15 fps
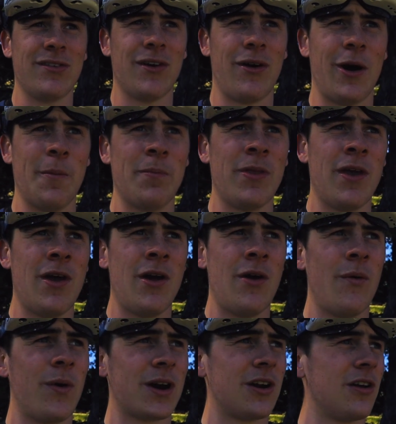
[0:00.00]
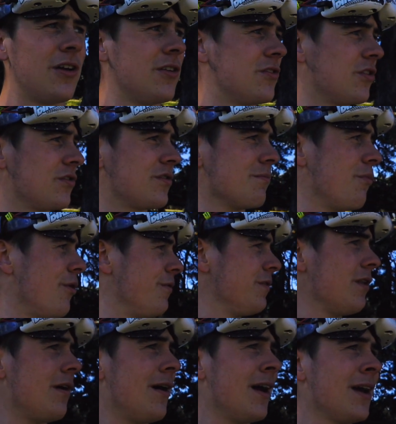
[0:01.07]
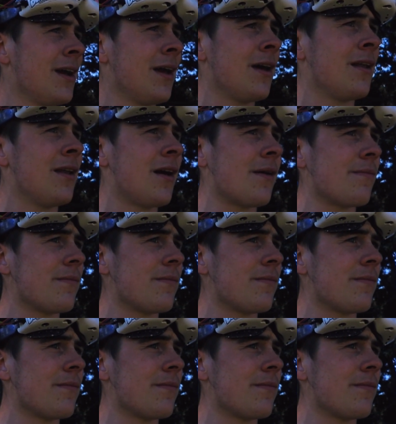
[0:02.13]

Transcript: So we're gonna do some more flying, and